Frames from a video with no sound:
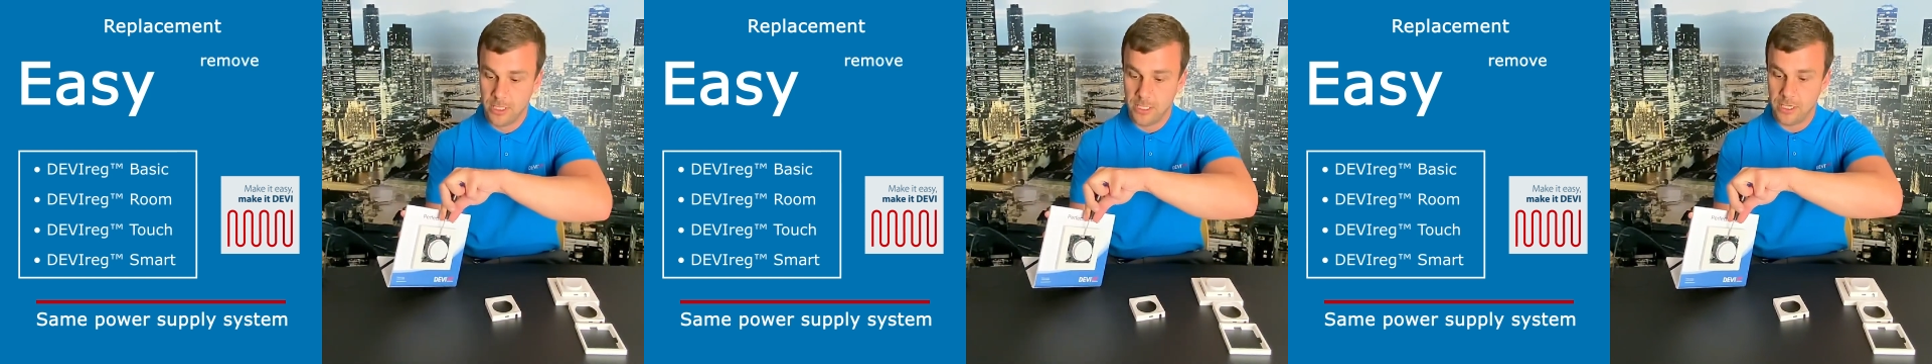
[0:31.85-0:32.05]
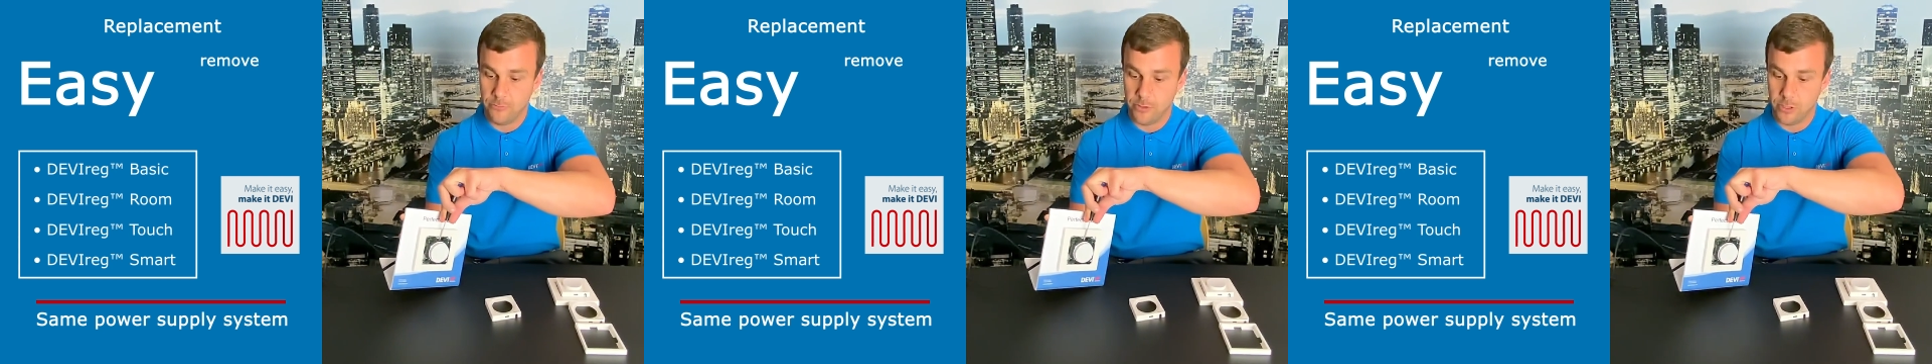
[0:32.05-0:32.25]

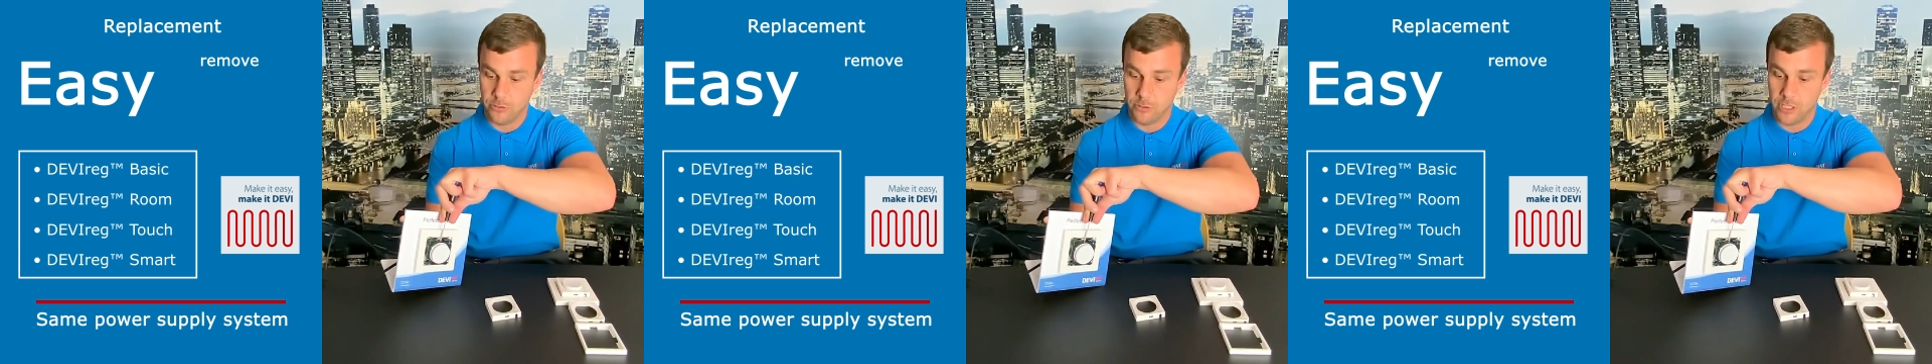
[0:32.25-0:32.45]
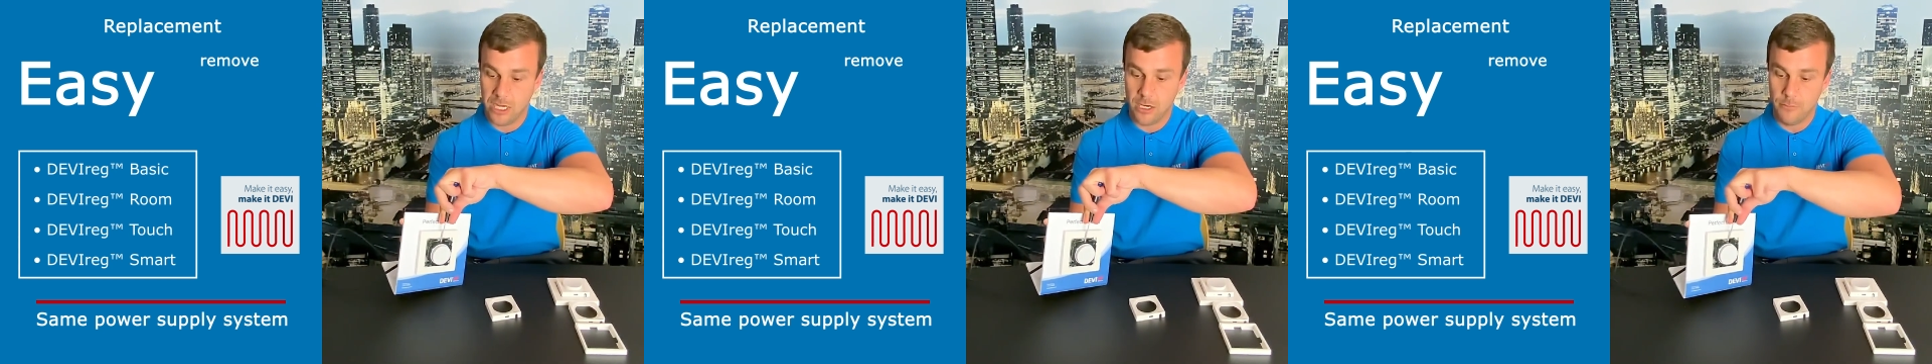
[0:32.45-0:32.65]
that we
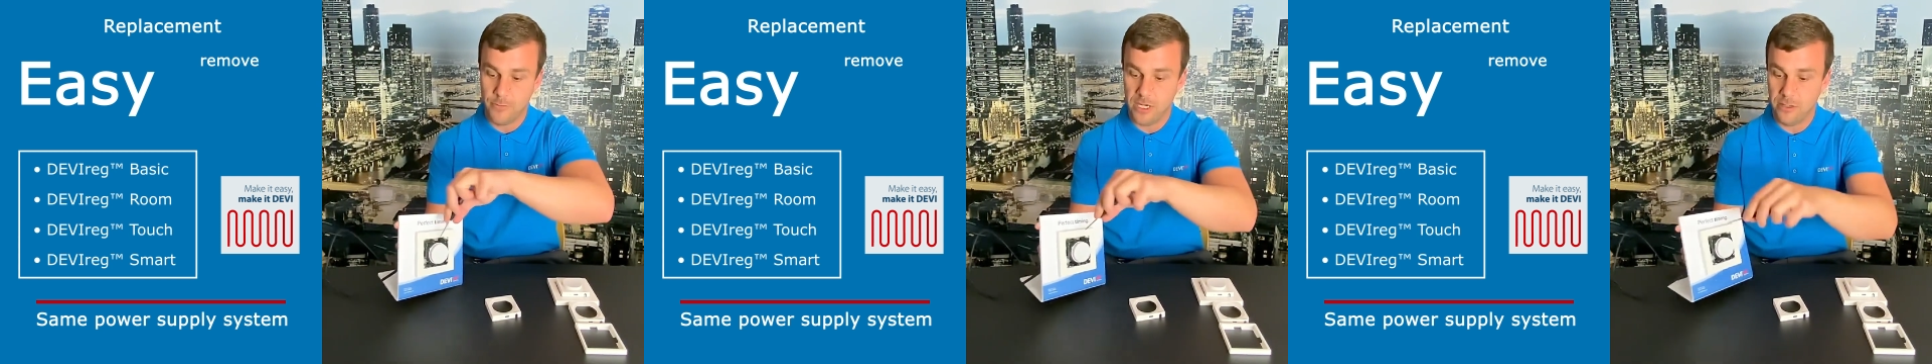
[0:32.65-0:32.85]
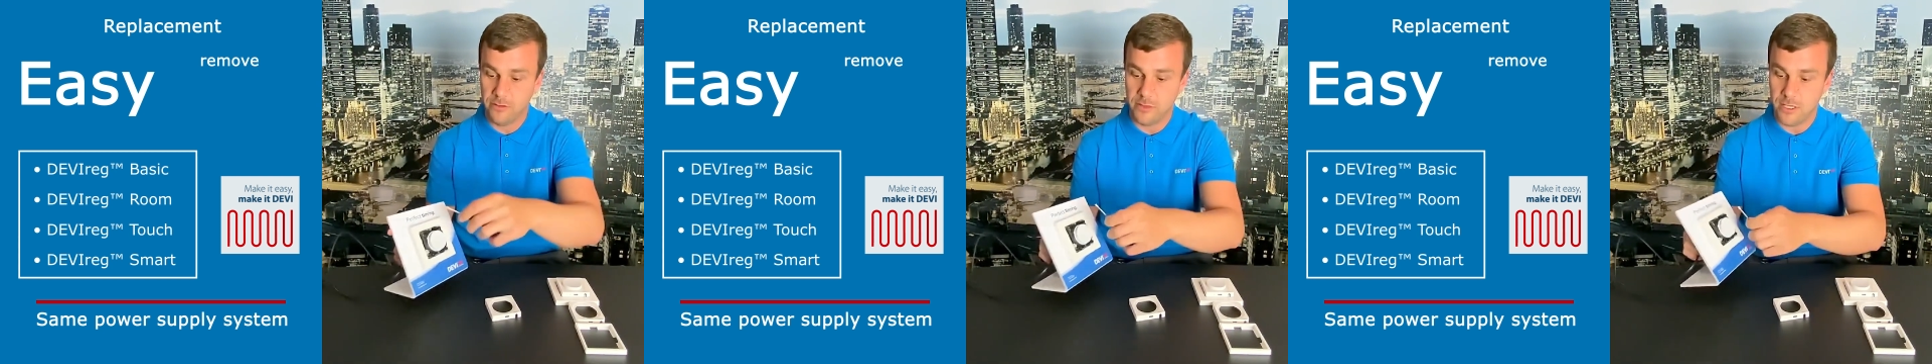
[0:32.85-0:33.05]
don't harm
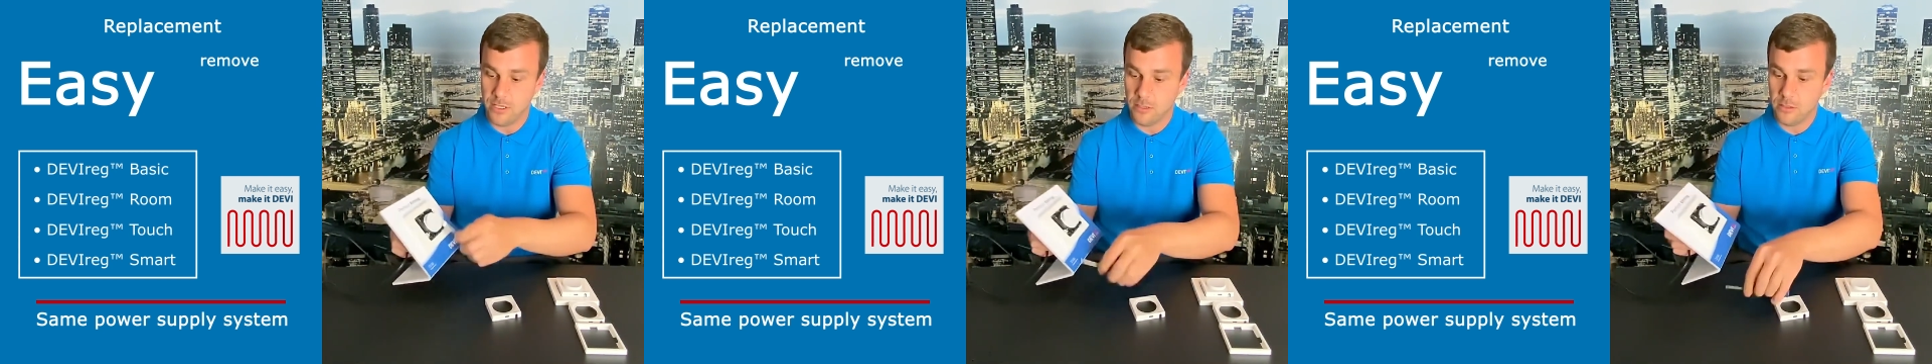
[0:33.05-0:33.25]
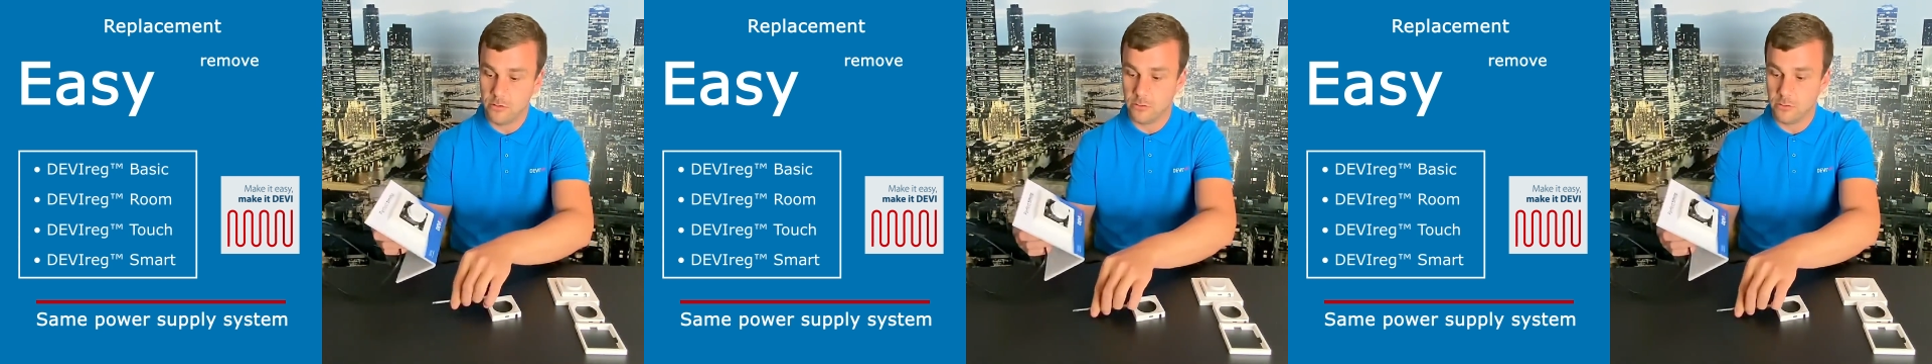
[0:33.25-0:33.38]
anything